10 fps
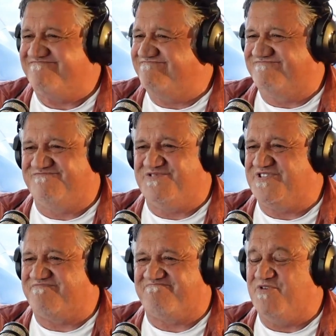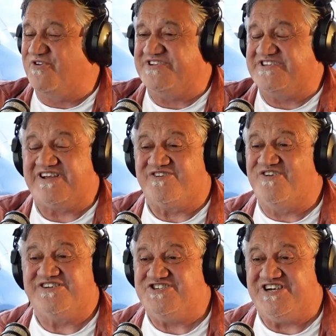with modern
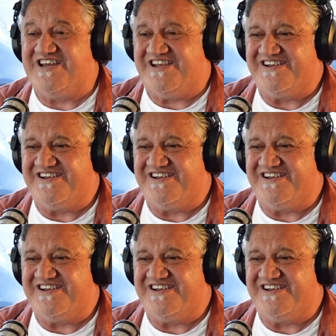technology, eh?